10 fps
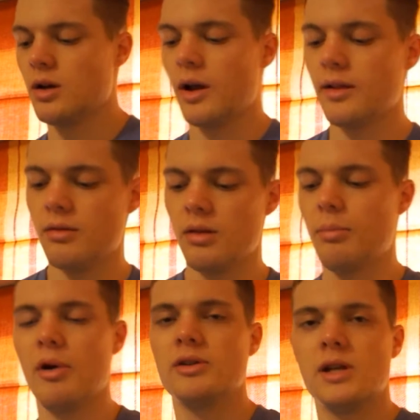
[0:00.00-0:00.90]
like the
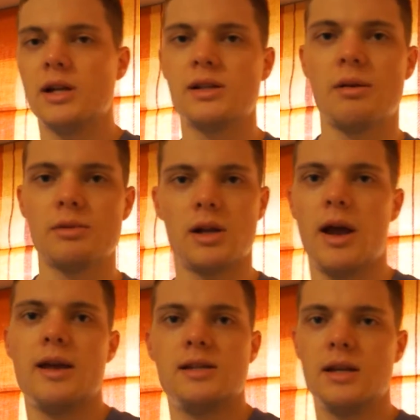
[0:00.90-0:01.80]
protein intake was
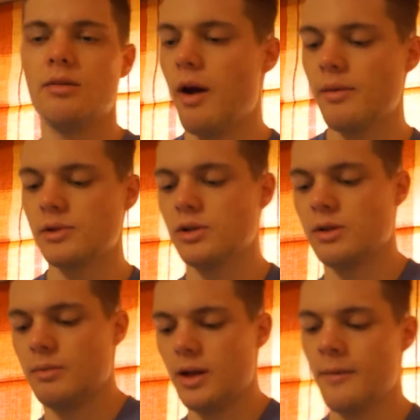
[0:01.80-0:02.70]
like 80 grams or
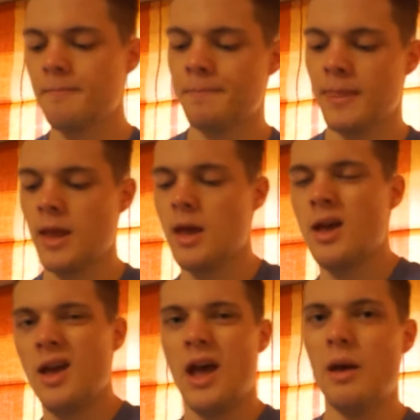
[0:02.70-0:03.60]
something,
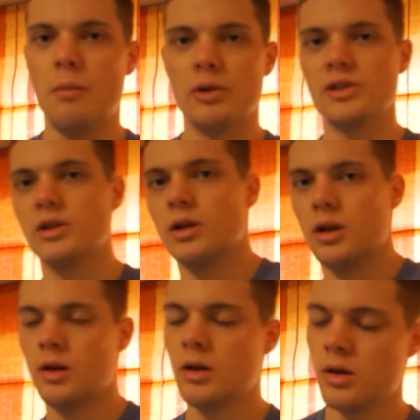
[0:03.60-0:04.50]
it wasn't
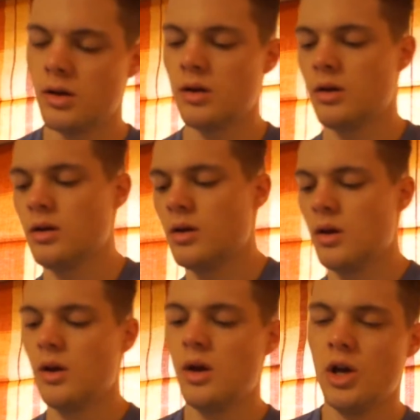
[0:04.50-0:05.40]

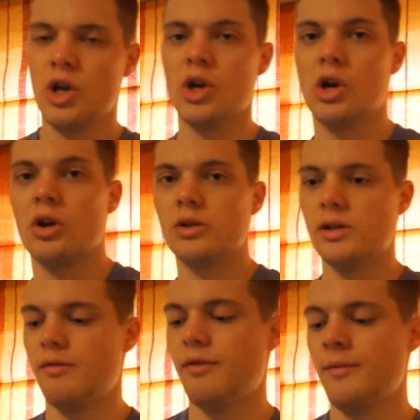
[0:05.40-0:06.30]

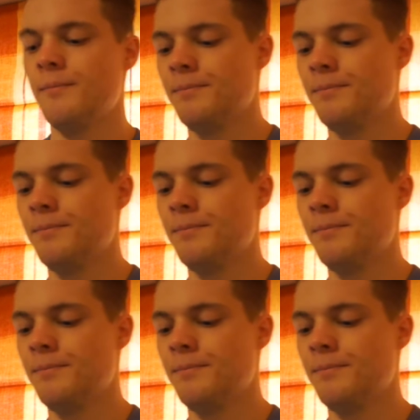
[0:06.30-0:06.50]
conclusive.